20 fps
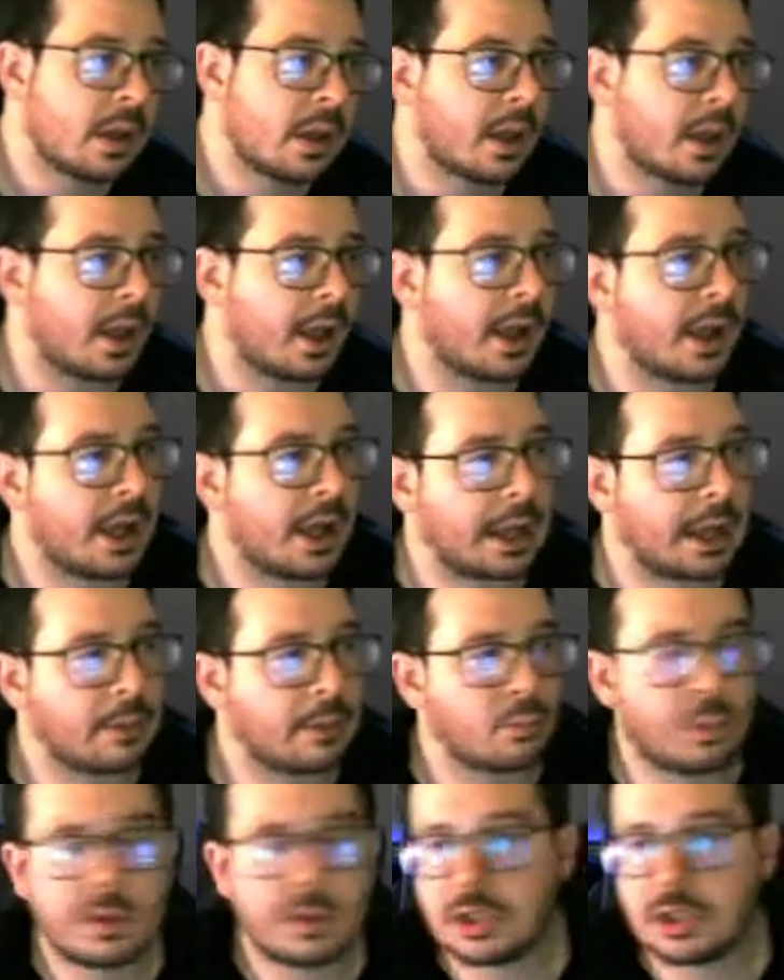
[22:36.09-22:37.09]
And
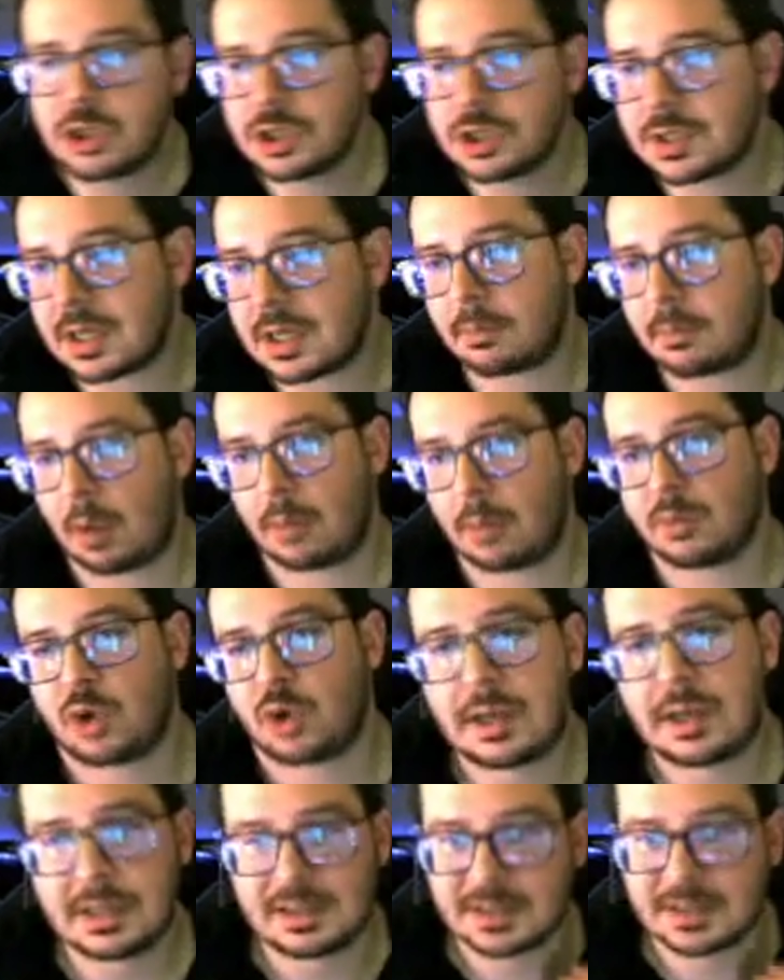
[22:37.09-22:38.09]
really just, I'm trying
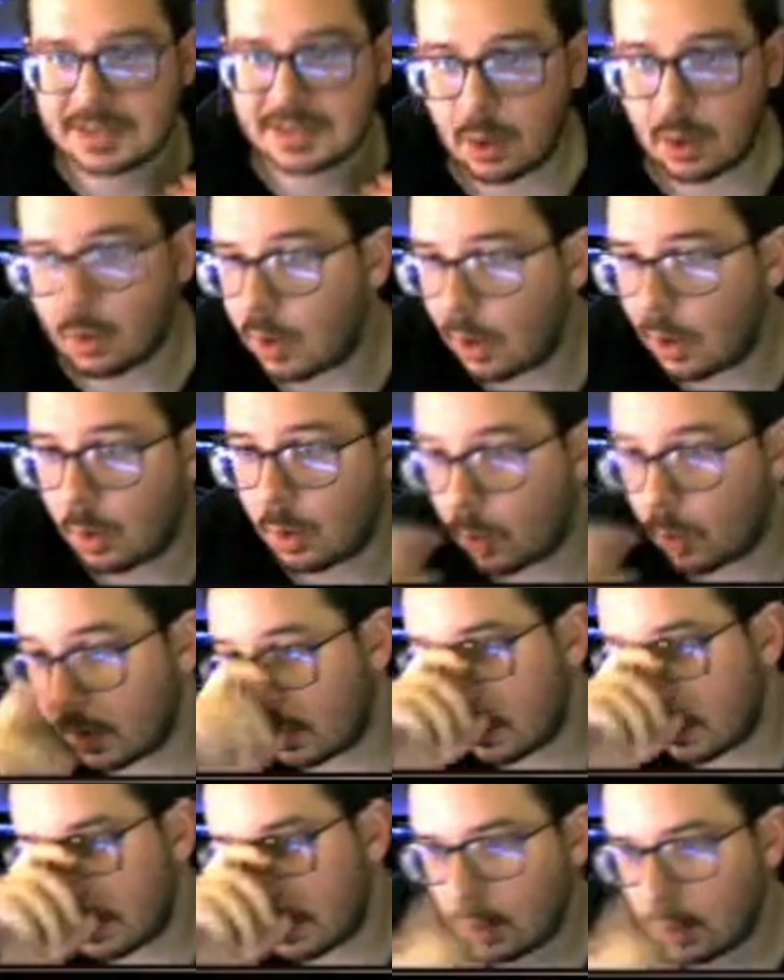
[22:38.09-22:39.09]
to scout out what
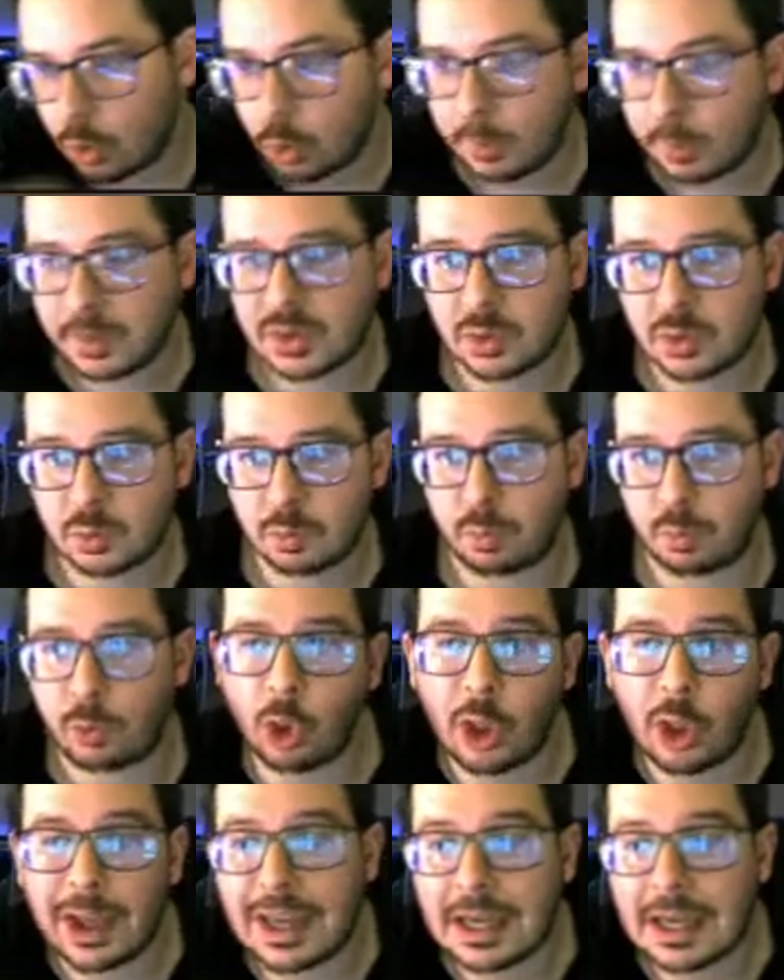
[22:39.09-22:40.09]
Hoop is
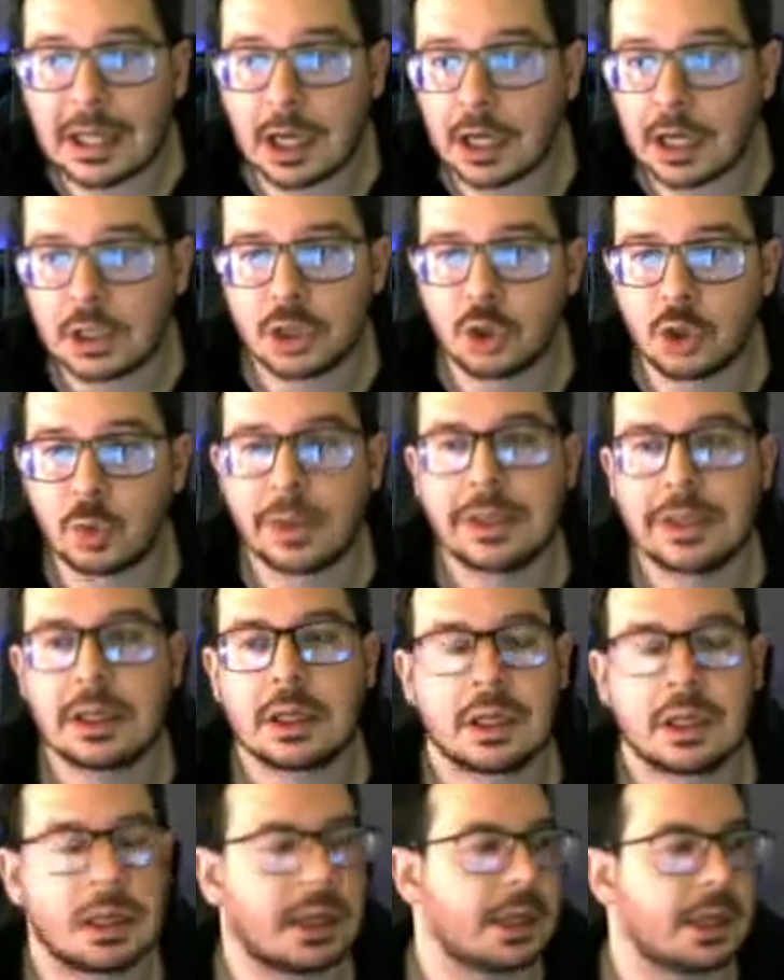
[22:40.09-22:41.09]
planning on doing,
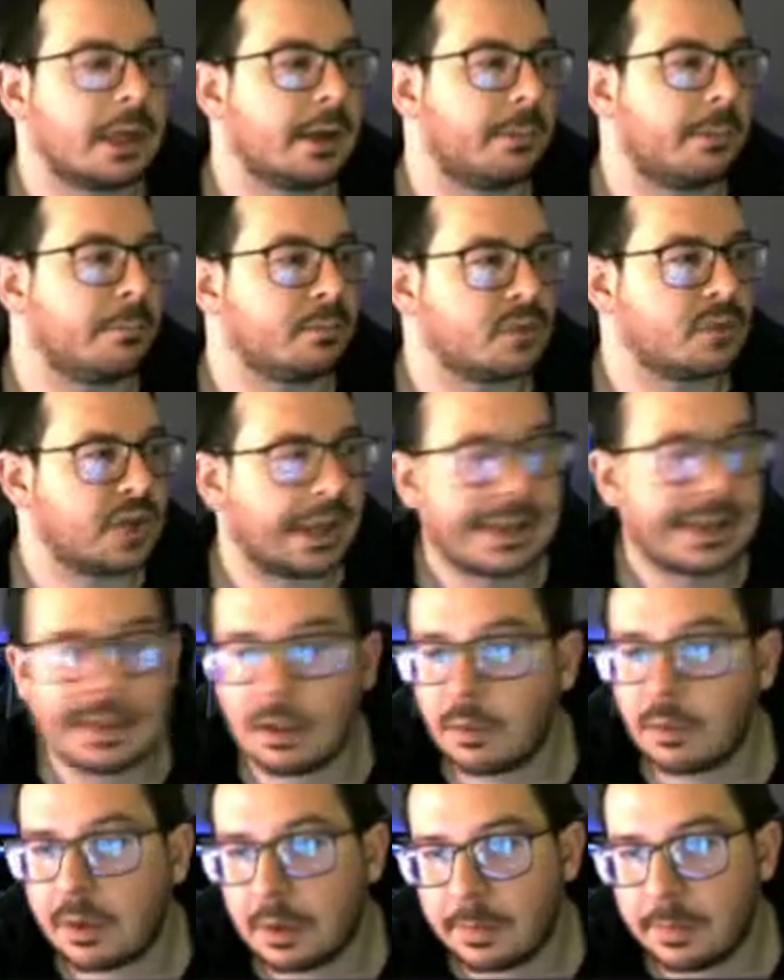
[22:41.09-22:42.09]
taking a
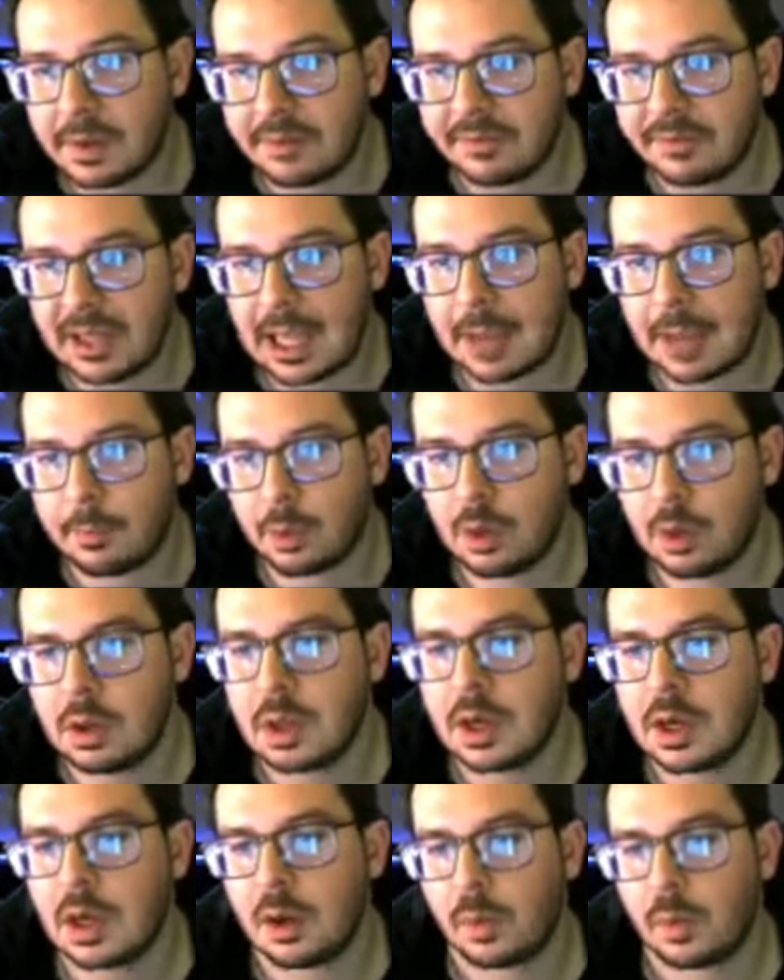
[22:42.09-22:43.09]
little bit of a gamble
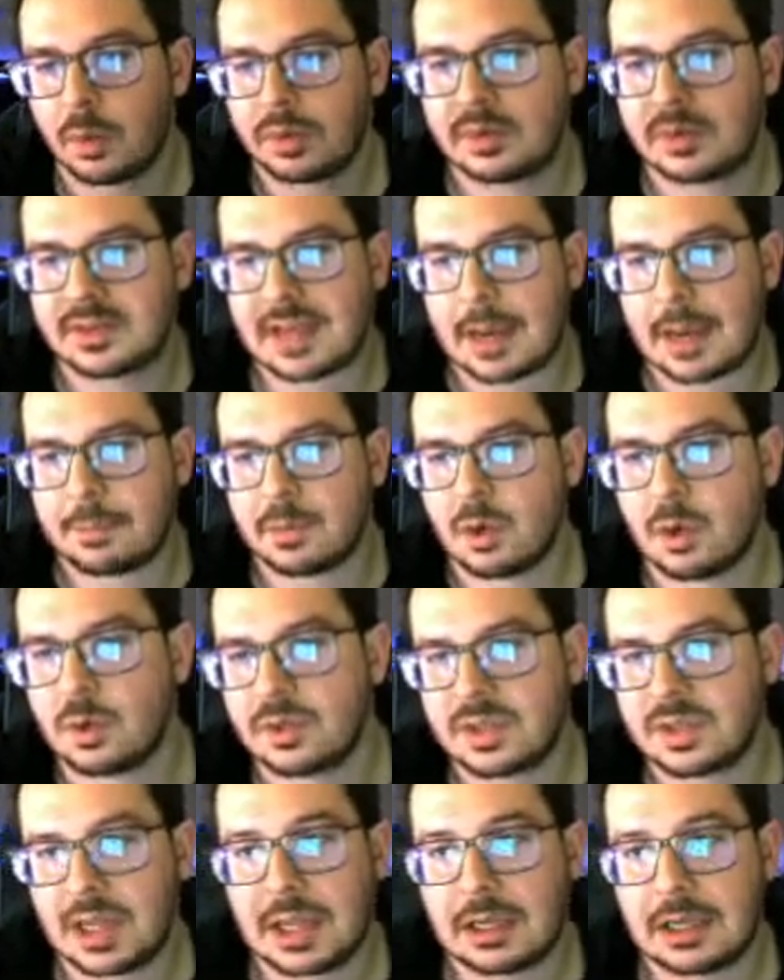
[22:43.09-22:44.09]
with the
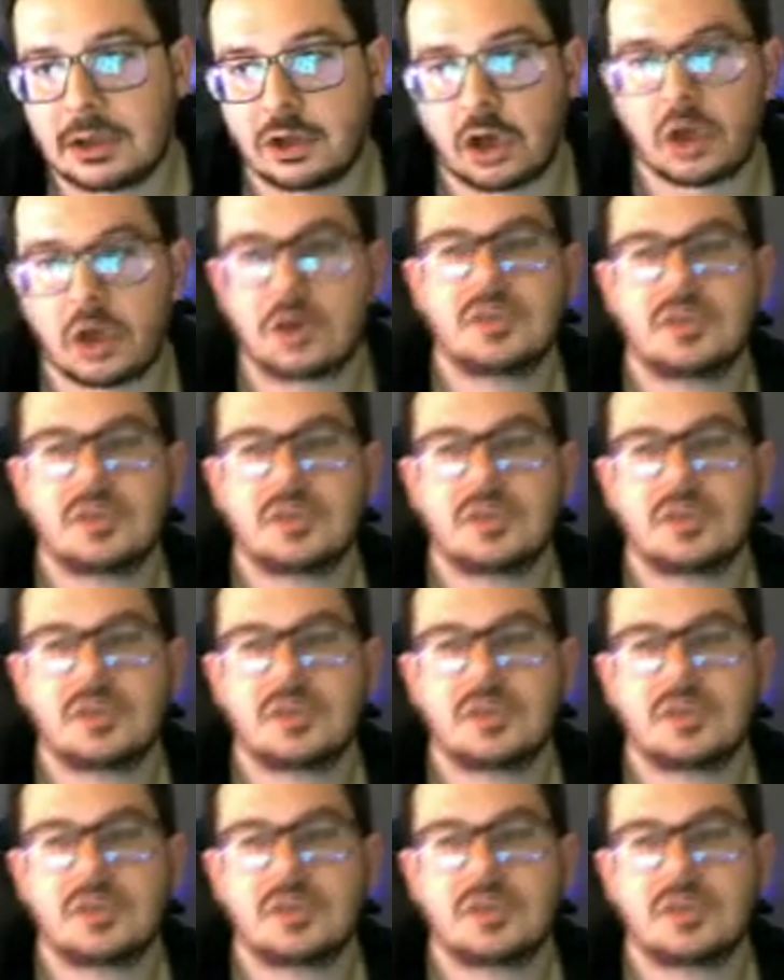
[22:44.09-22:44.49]
Zapdos, and turns